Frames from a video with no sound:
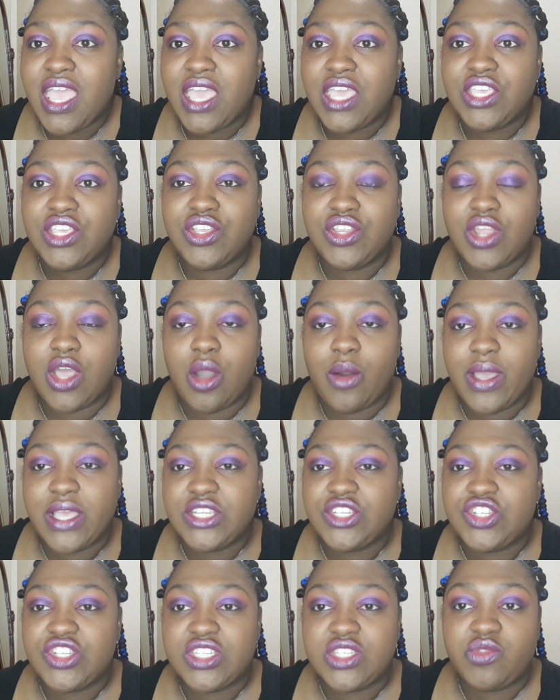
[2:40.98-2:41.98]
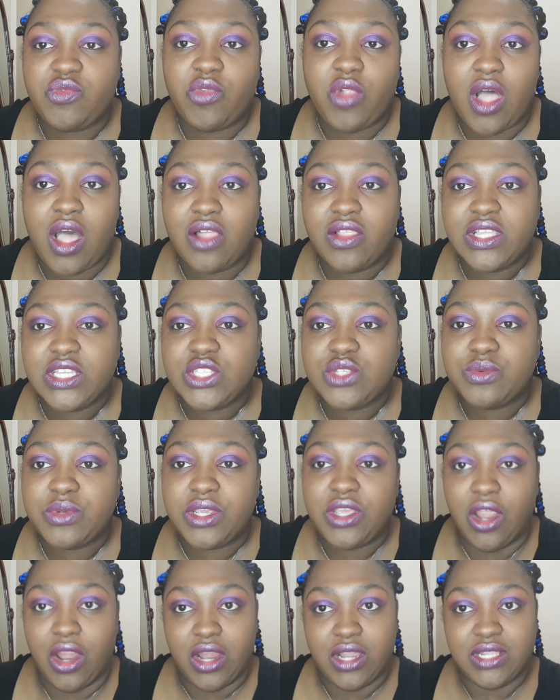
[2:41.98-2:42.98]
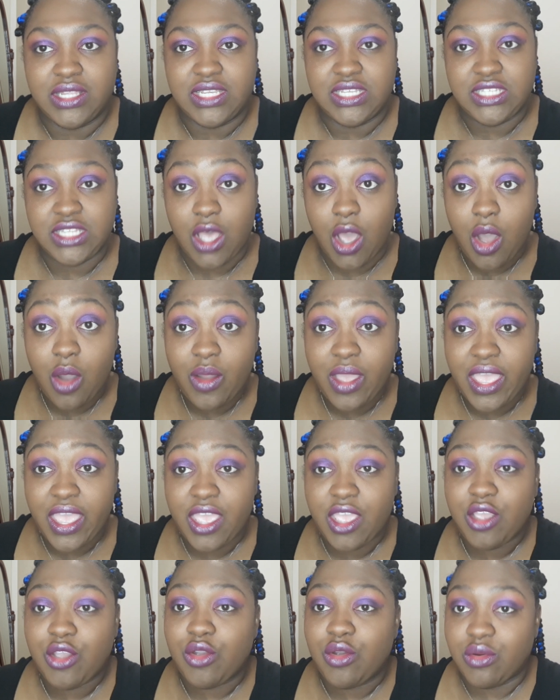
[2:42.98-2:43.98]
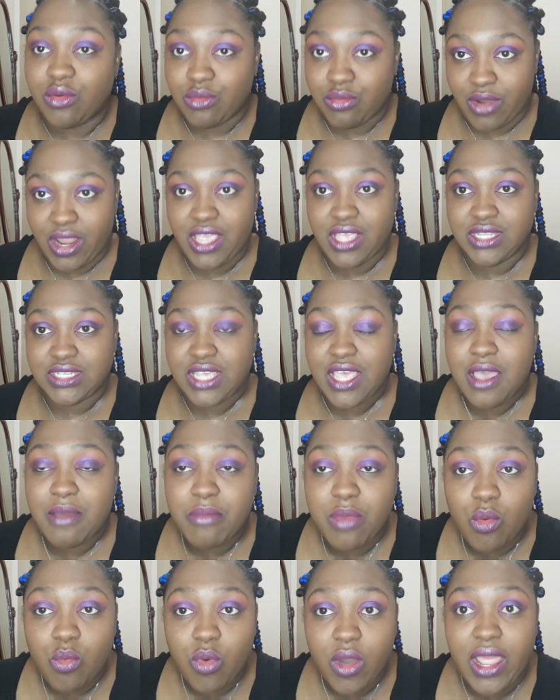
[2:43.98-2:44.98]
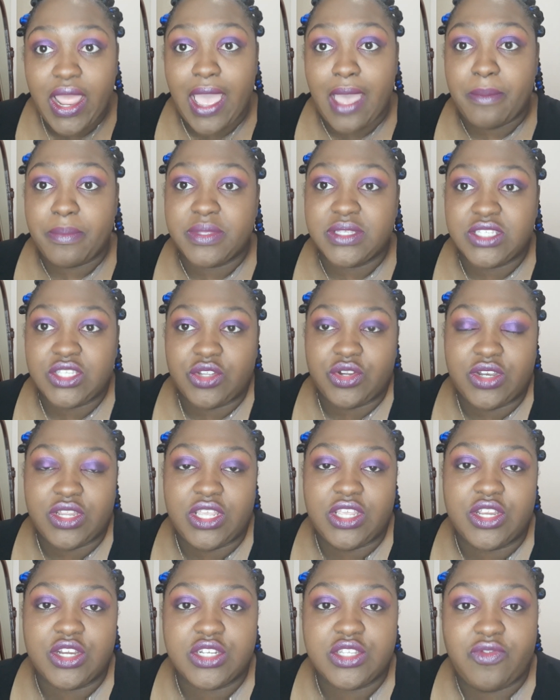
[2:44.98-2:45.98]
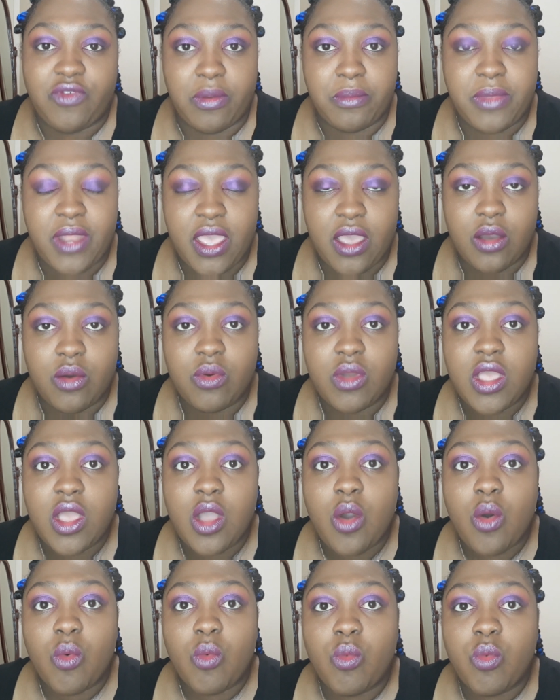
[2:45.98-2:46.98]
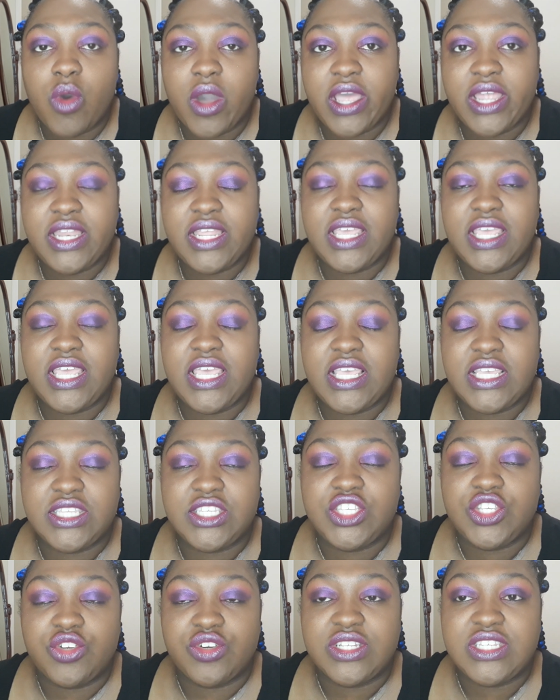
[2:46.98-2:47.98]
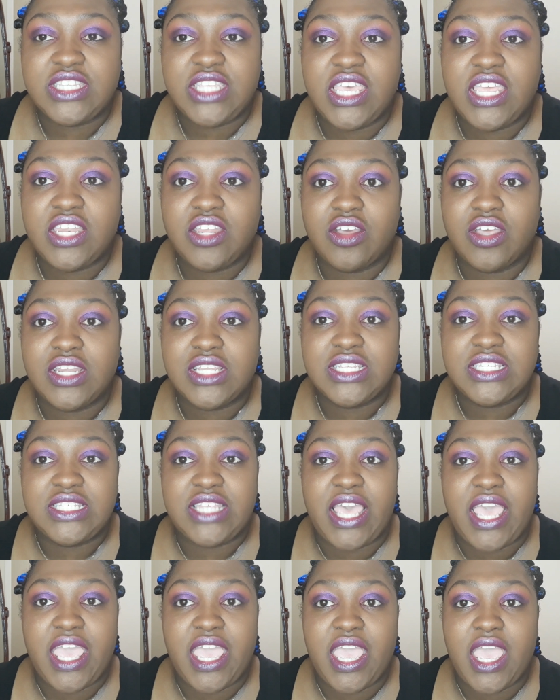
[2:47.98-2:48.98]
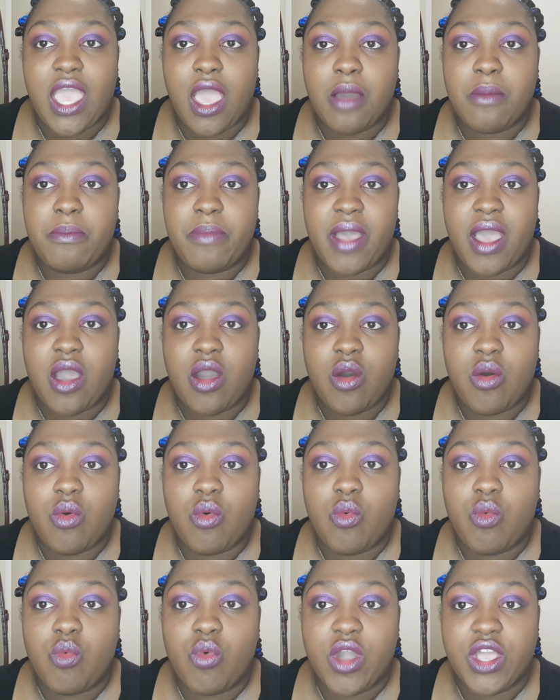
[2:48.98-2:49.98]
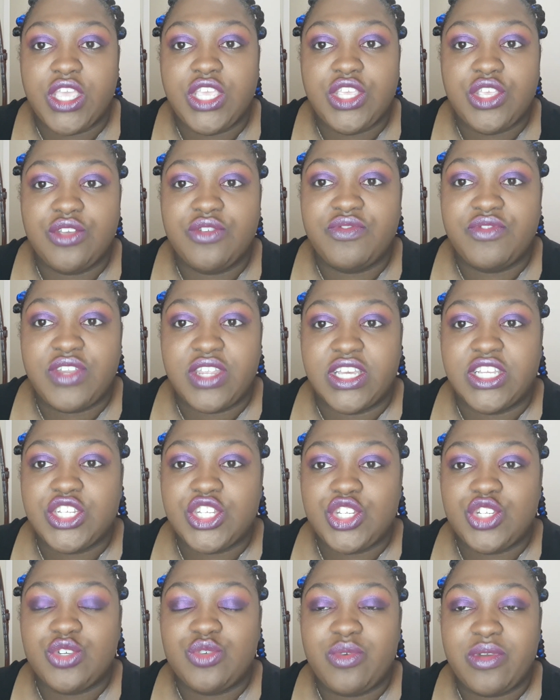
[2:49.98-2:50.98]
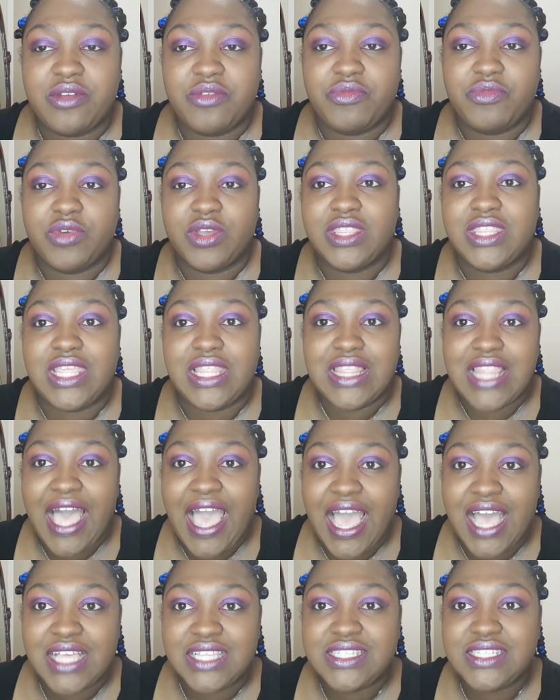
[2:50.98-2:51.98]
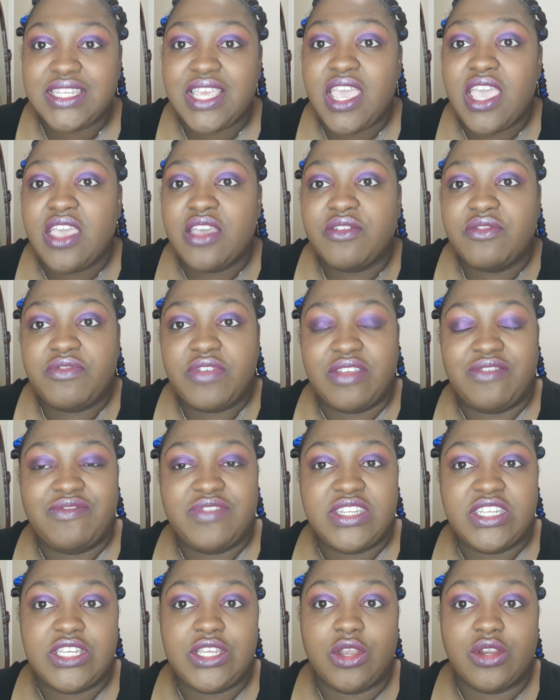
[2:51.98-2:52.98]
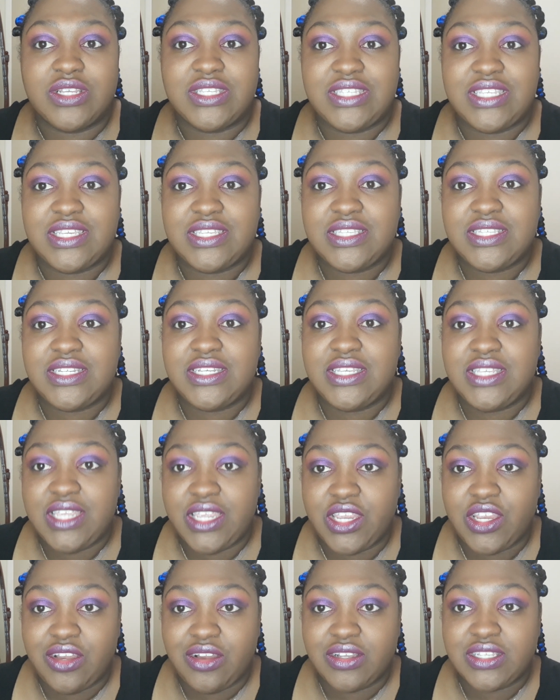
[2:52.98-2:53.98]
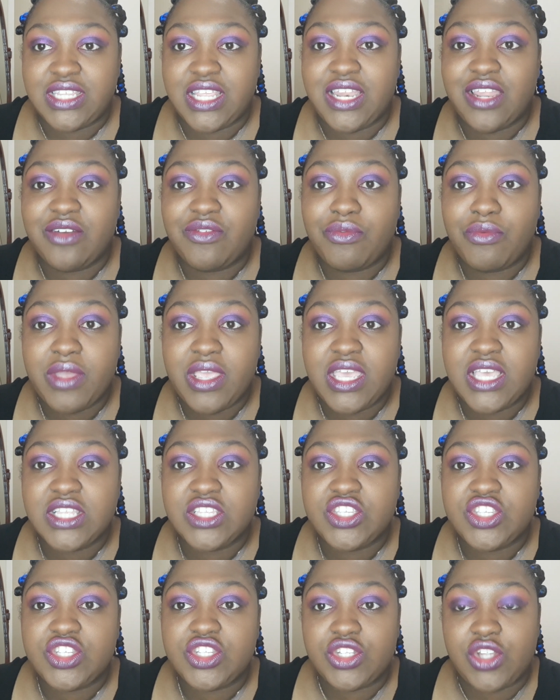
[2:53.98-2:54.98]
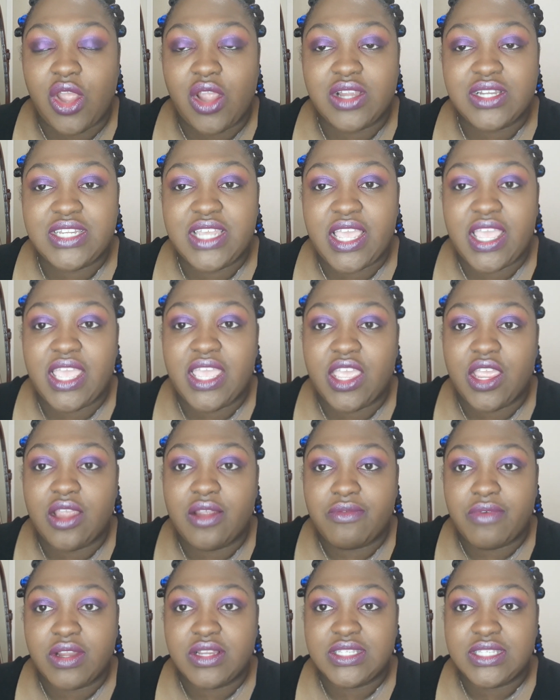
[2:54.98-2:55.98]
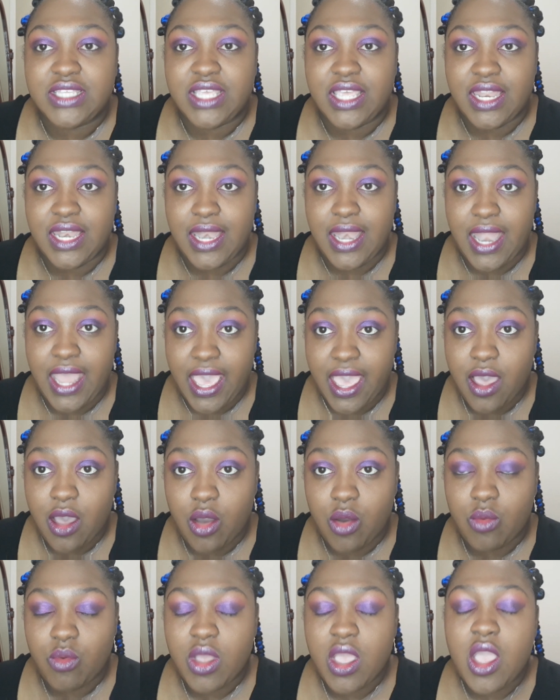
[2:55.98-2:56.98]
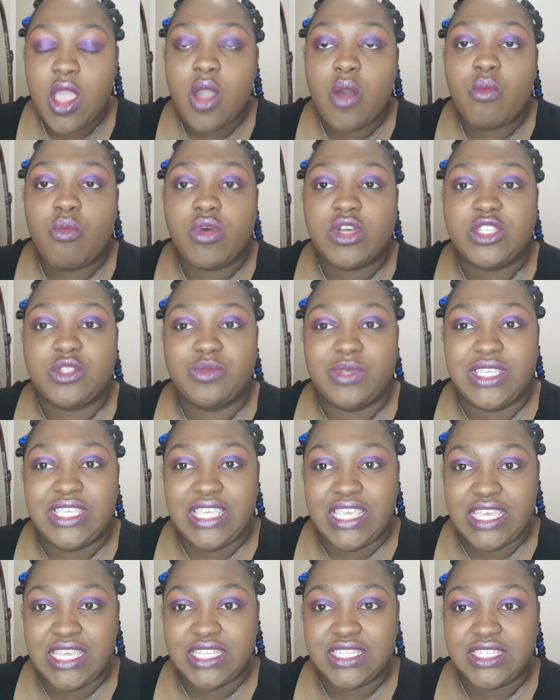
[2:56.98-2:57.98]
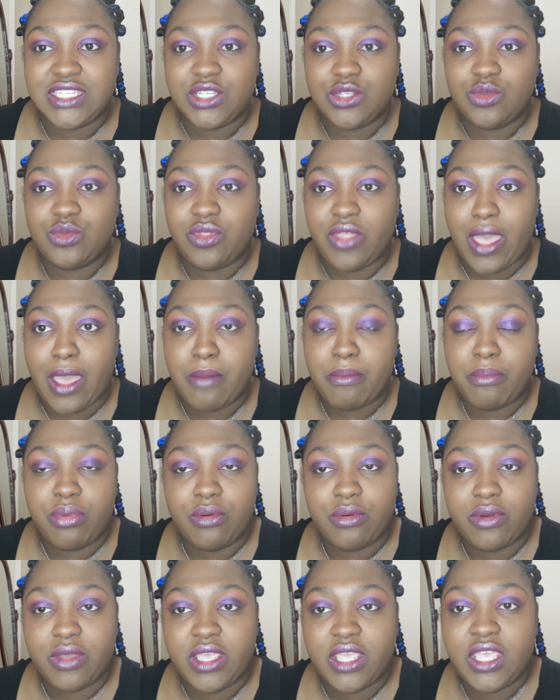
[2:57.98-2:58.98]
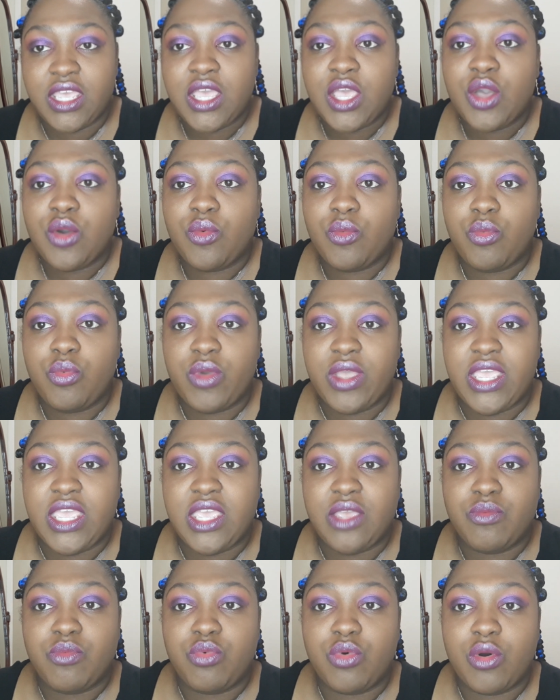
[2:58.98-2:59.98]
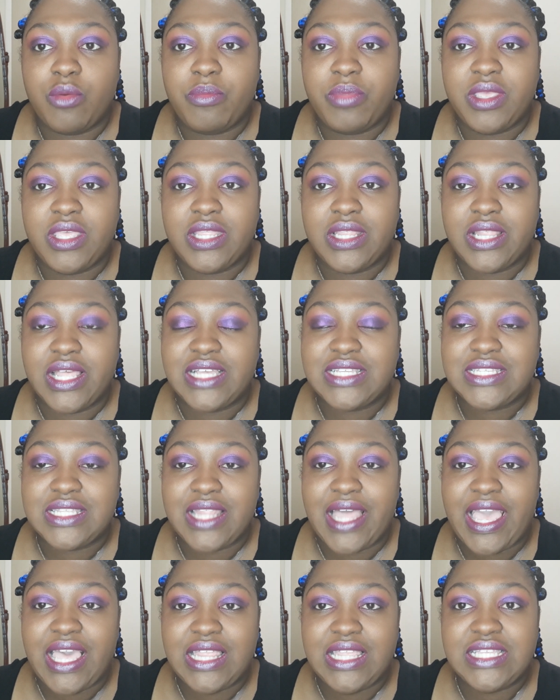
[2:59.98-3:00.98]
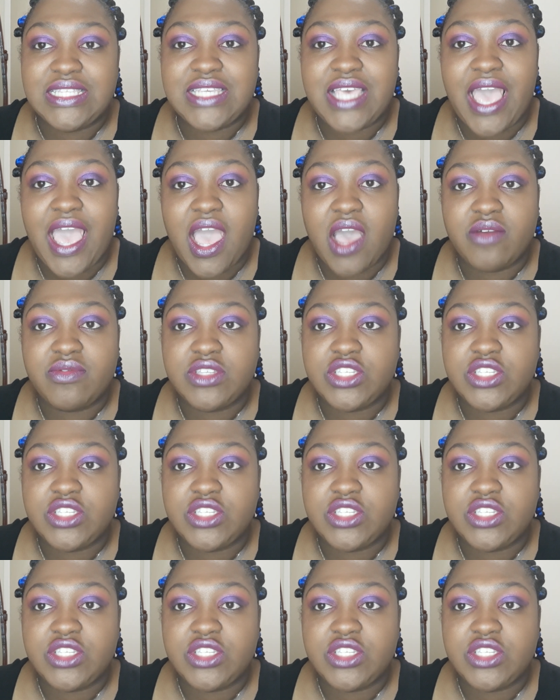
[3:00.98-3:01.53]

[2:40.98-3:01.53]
it's just flawless regardless. Okay, great. But what happens 30 years from now? What is your skin going to say about what you've done to it for the last 50 or 60 years? And if we can start taking care of our skin now, once we get to that point, we will be less likely to have